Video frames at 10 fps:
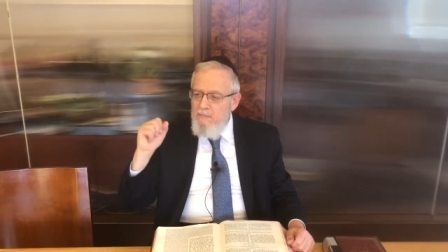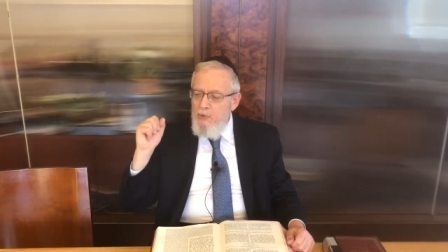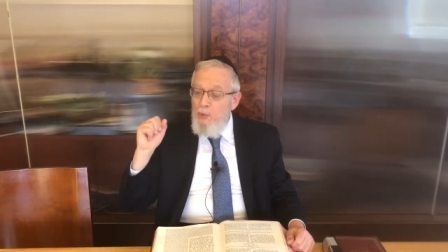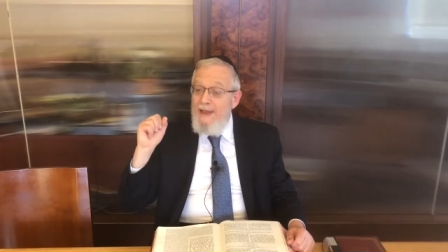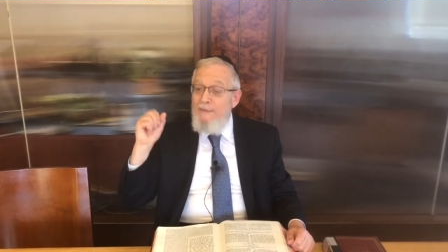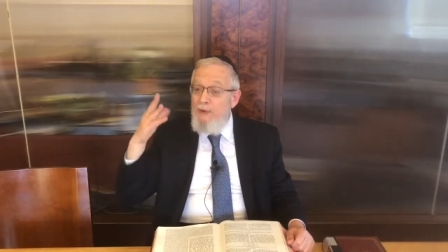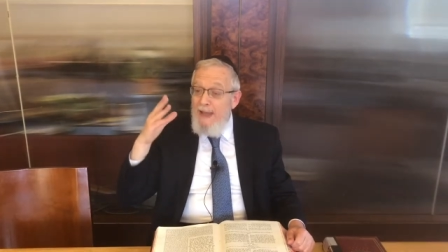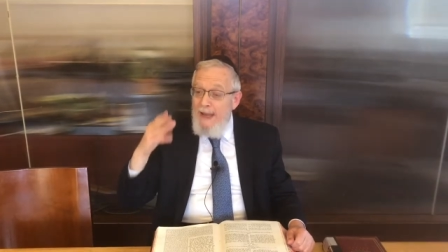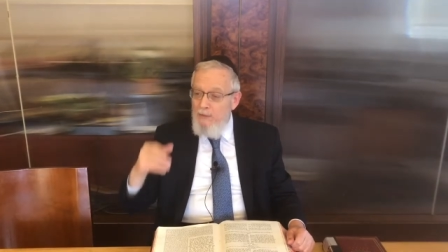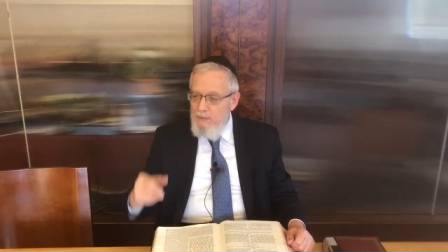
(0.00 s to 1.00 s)
you will have
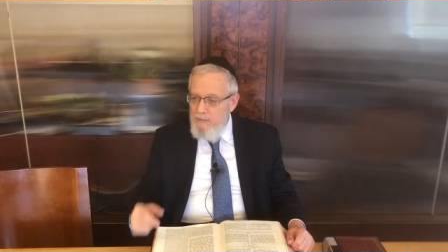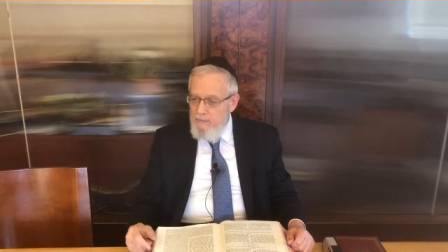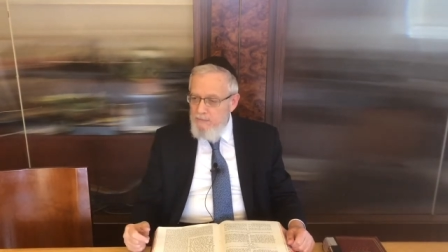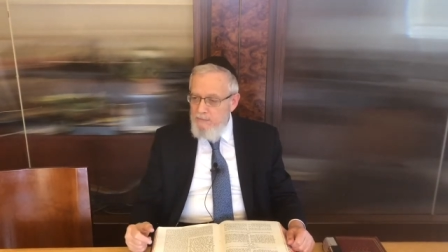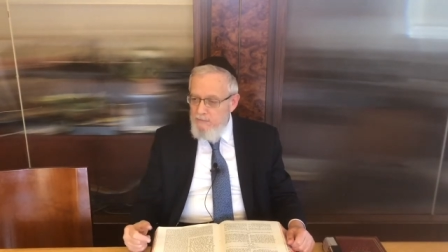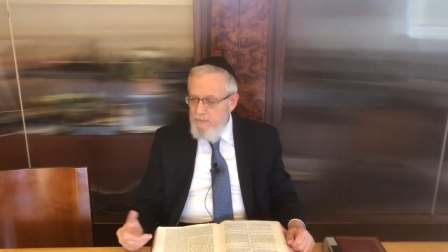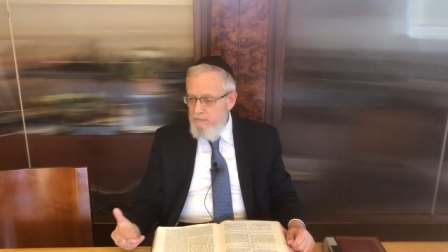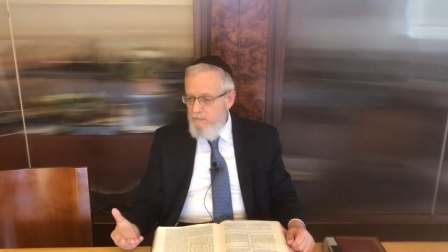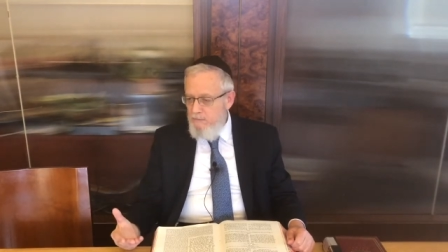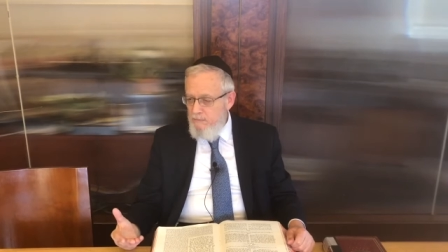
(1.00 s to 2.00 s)
renown.
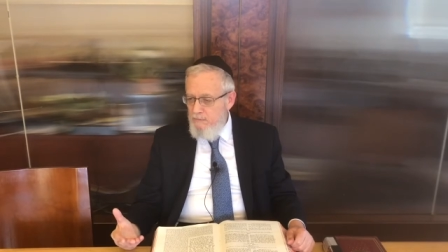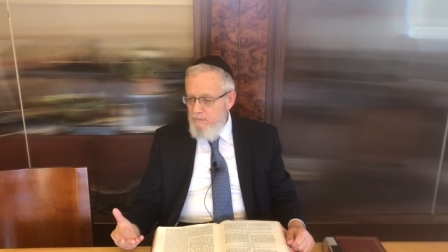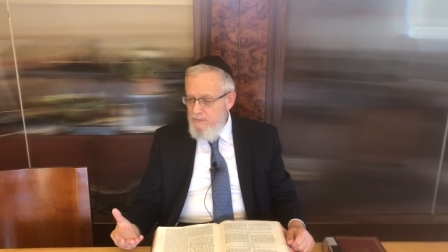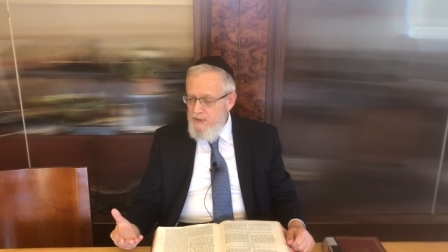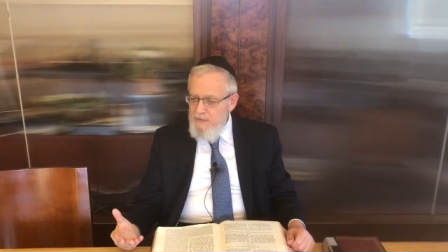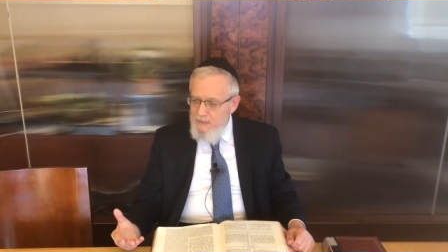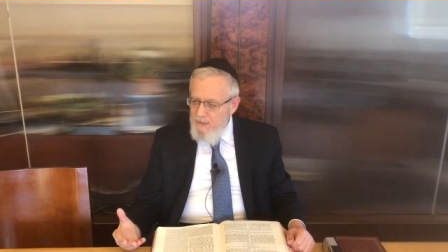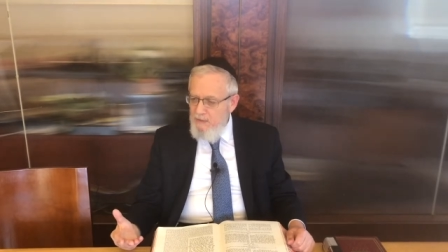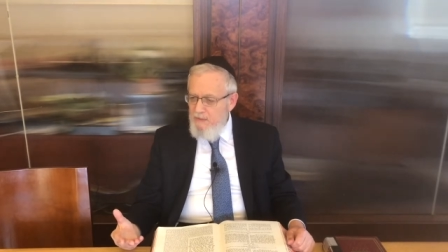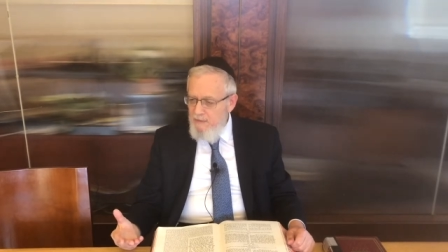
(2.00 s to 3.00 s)
Seems to be a
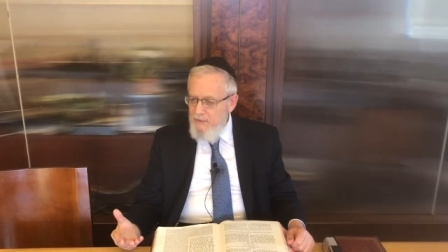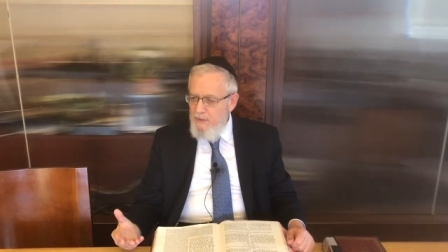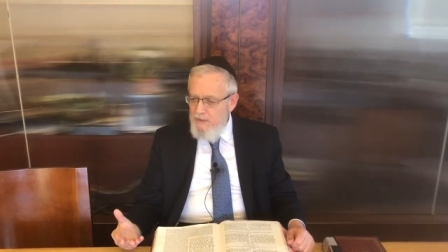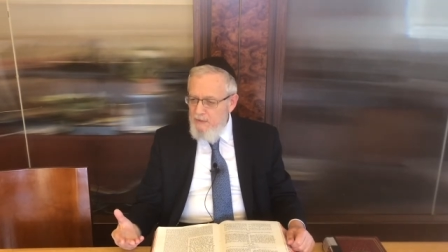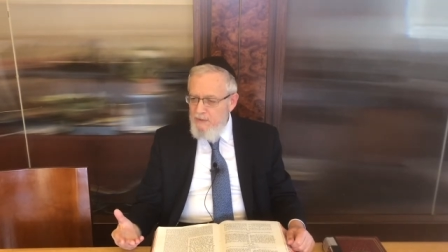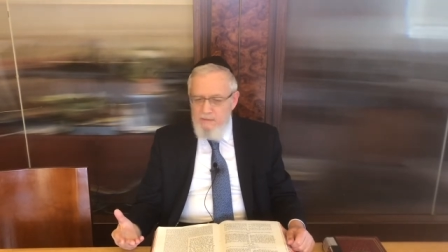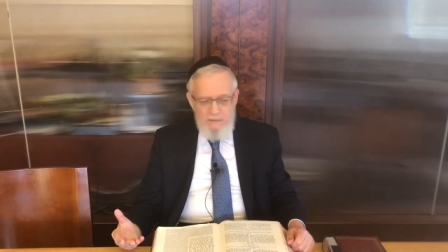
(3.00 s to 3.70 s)
little difficult.